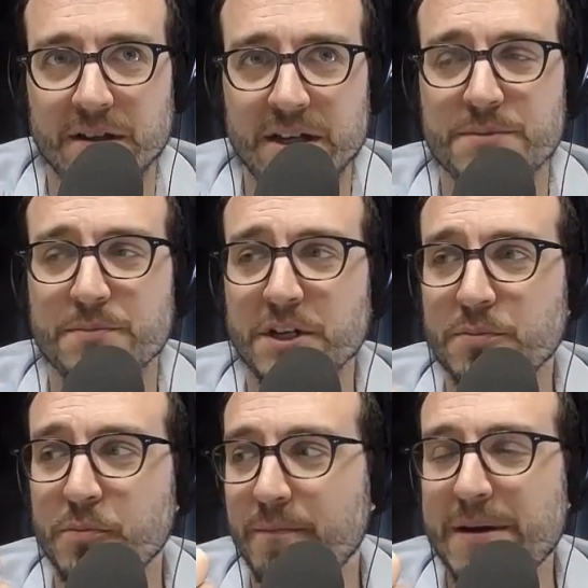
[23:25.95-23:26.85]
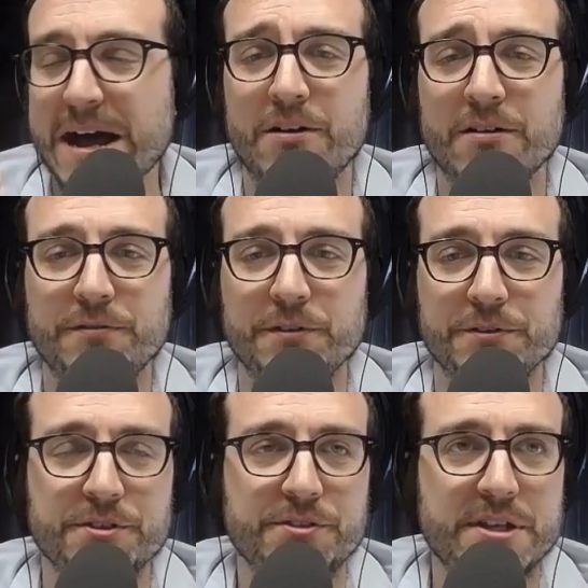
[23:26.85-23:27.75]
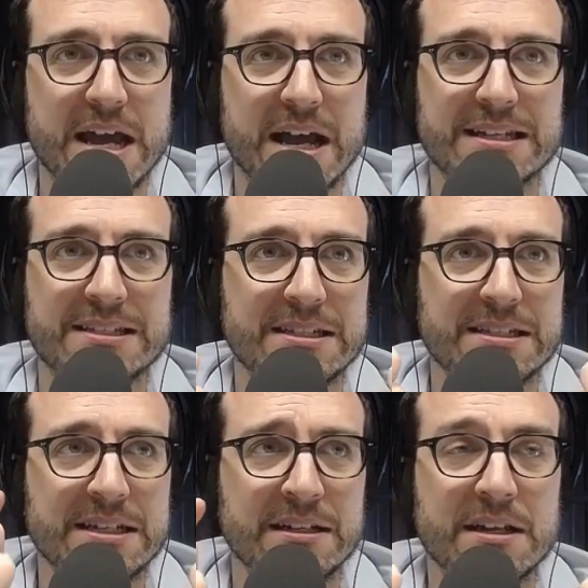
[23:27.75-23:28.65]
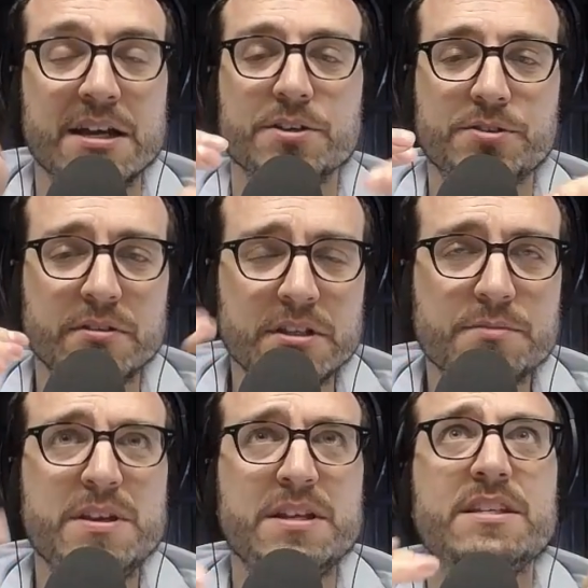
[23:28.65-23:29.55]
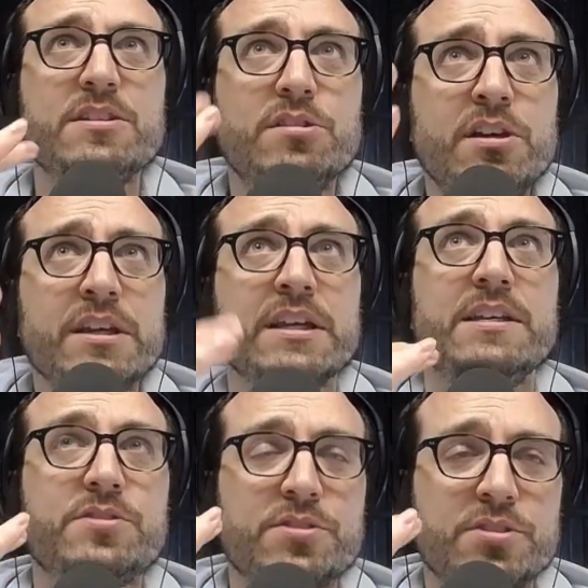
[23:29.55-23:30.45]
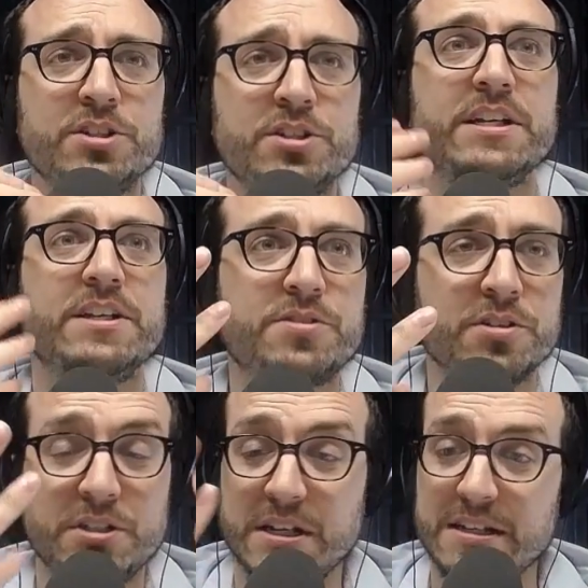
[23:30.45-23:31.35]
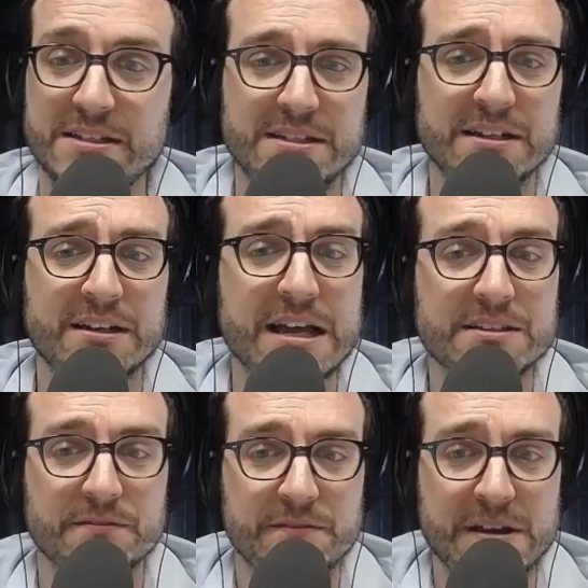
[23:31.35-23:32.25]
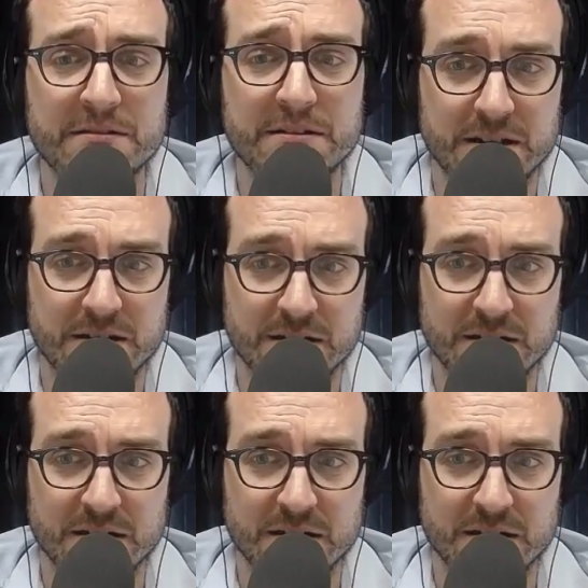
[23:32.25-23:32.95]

It's much more powerful to say, I still. So this means he's looking, he's searching, and he still hasn't found it.